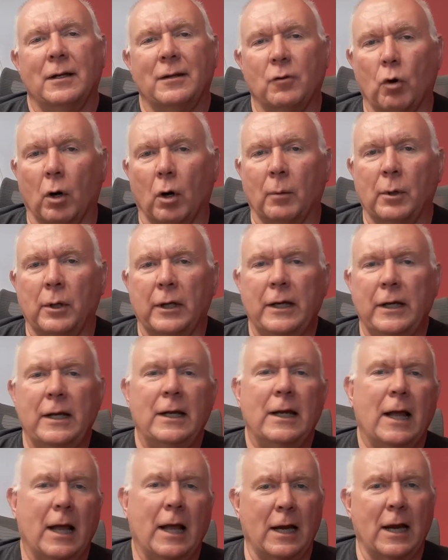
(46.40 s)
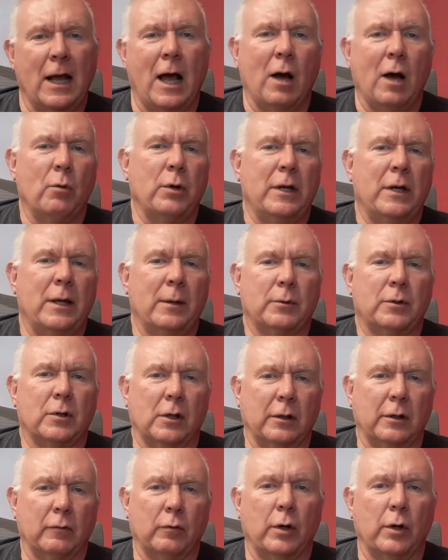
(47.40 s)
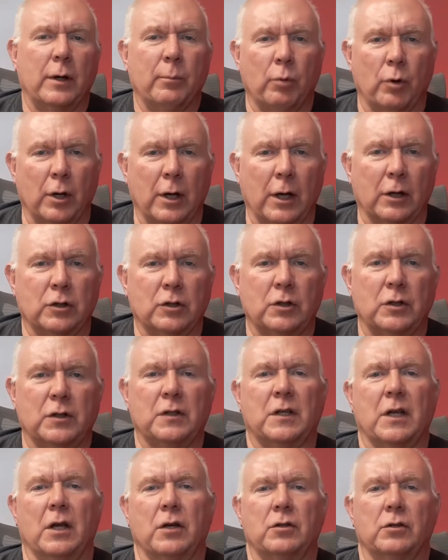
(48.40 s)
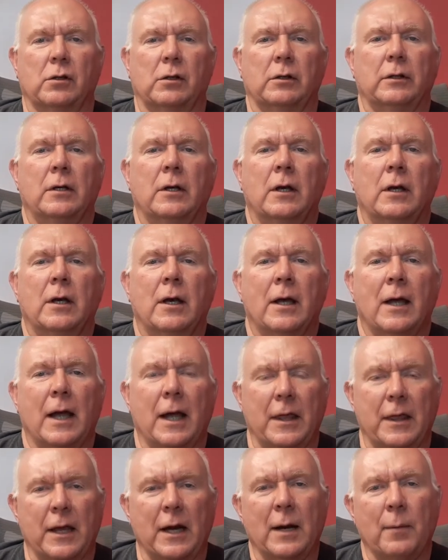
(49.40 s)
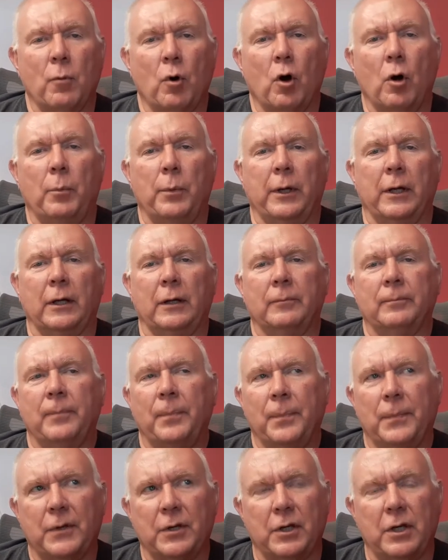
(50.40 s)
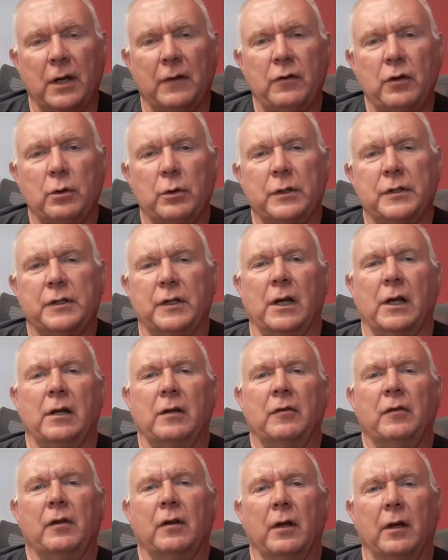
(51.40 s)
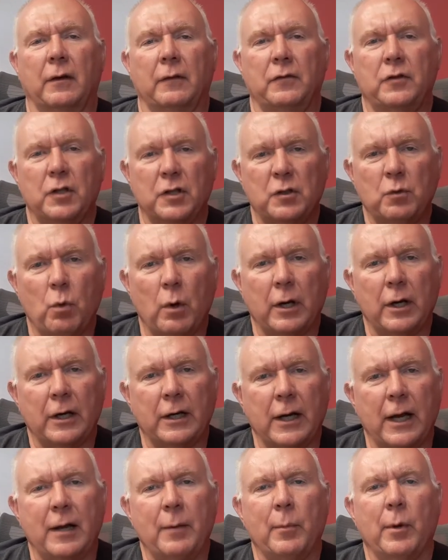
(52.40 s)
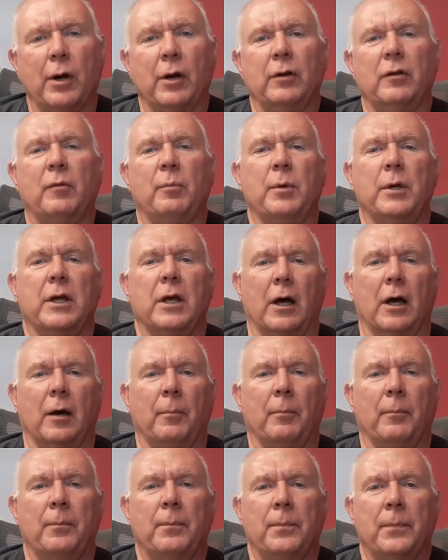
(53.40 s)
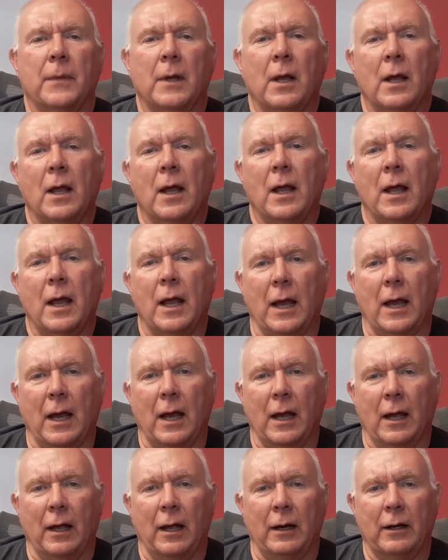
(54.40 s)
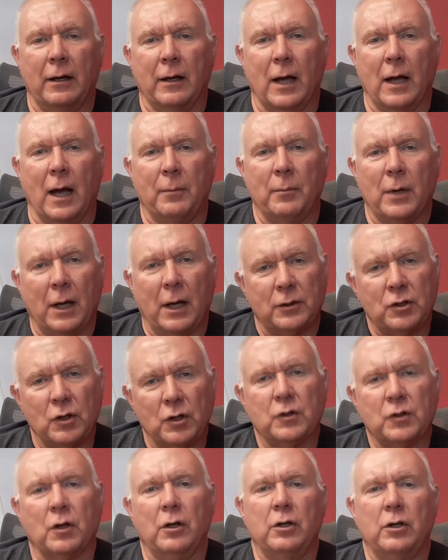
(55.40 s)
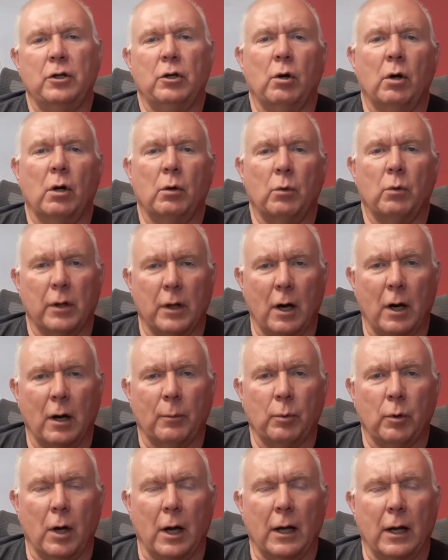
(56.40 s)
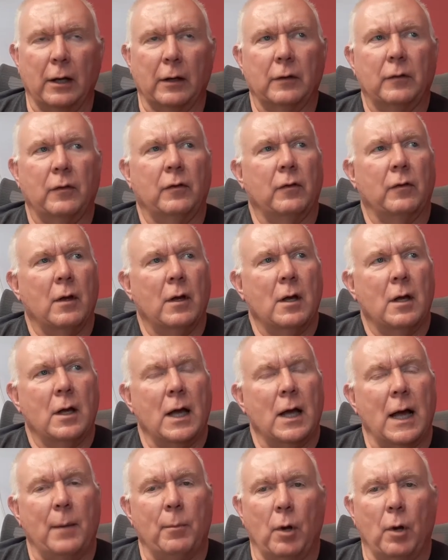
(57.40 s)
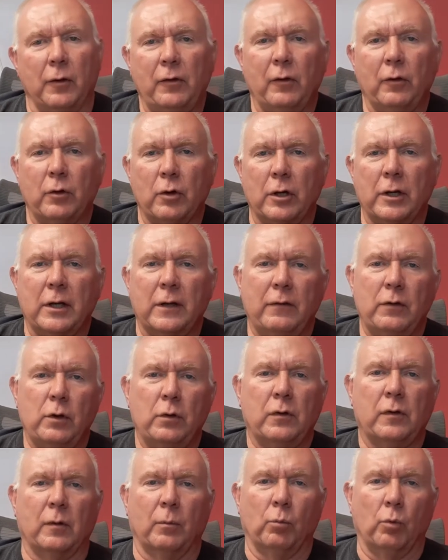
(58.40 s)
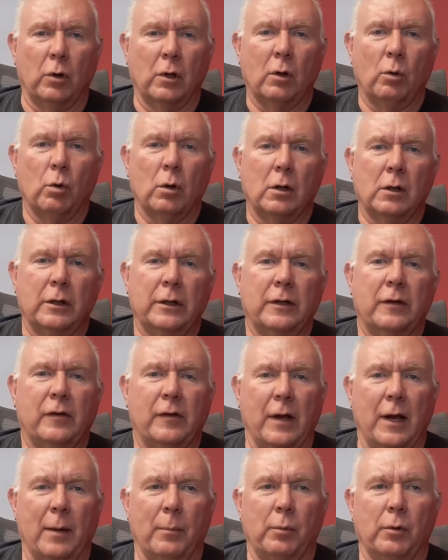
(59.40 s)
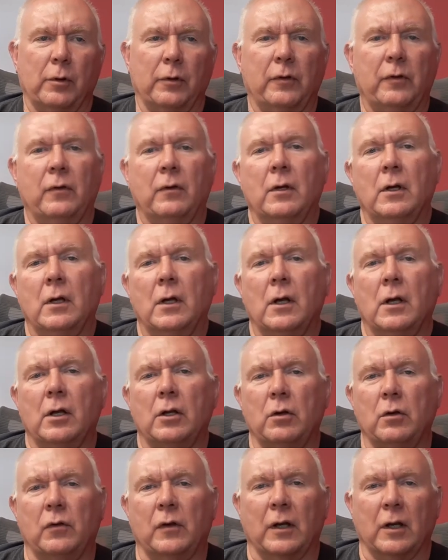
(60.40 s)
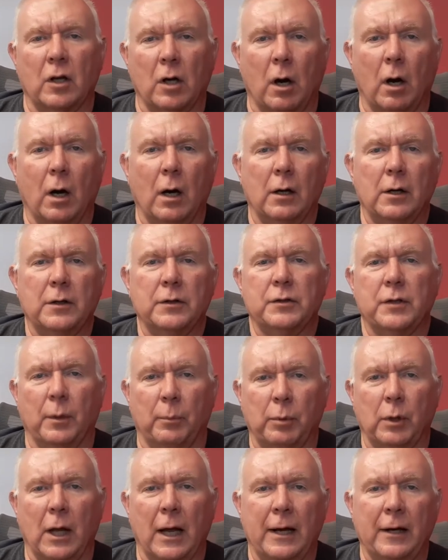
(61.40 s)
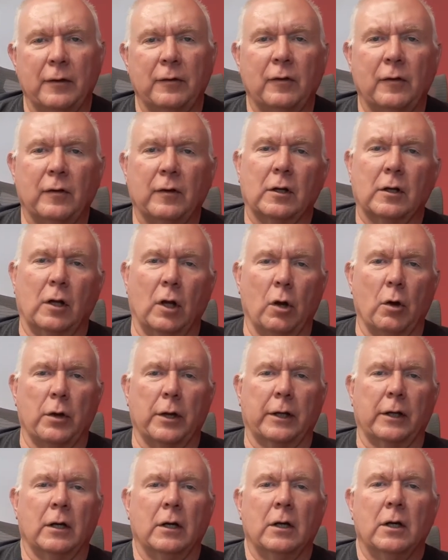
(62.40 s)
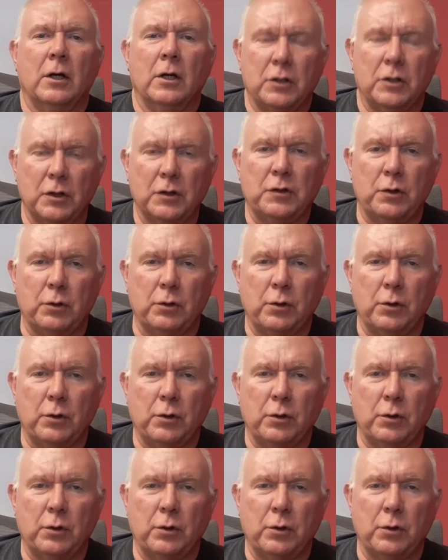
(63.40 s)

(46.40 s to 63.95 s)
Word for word: normally and how we get delivery and production scheduled. And then I'm hoping to give you a sense of just what a nightmare it's become. And I'm not just going to do it with our products. I'm also going to give you some real world examples using cars, appliances, and clothing just